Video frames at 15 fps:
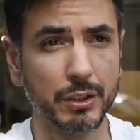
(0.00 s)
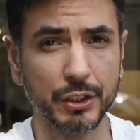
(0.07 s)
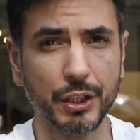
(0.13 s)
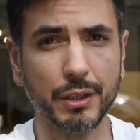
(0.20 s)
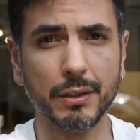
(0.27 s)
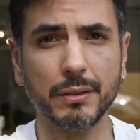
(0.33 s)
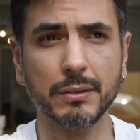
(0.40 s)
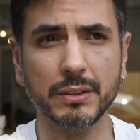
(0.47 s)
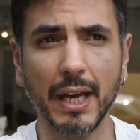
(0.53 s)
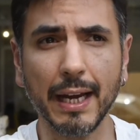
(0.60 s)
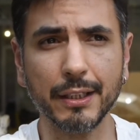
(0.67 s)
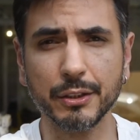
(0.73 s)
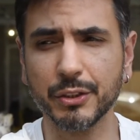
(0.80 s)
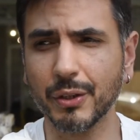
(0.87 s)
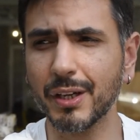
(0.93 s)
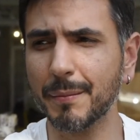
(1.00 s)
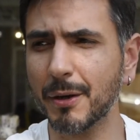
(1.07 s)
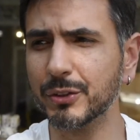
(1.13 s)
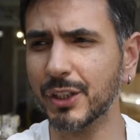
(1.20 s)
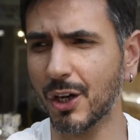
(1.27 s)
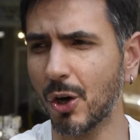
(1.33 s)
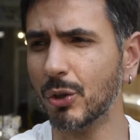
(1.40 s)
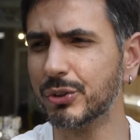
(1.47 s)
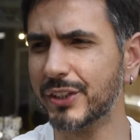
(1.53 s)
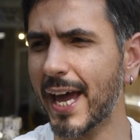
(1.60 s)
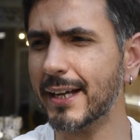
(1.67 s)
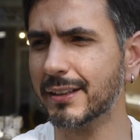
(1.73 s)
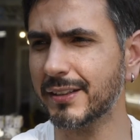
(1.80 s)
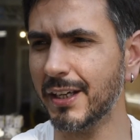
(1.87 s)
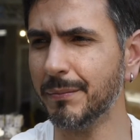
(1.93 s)
Yeah, you're talking about the whole
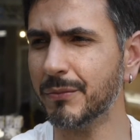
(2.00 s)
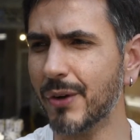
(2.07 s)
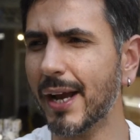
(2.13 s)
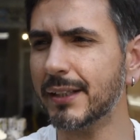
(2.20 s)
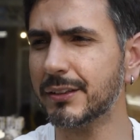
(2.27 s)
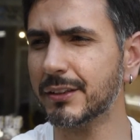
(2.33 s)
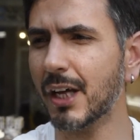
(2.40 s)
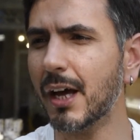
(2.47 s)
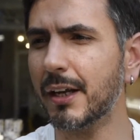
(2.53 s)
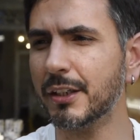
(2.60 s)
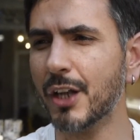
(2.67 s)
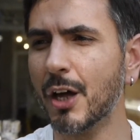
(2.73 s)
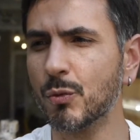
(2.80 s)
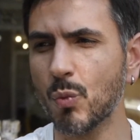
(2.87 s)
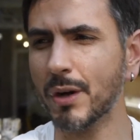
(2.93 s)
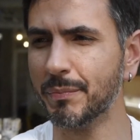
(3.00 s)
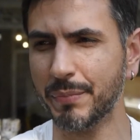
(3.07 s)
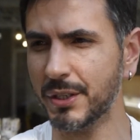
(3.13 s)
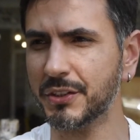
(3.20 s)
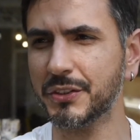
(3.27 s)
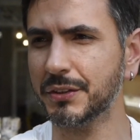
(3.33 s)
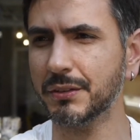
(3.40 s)
tech team, right? Yeah. Not one person.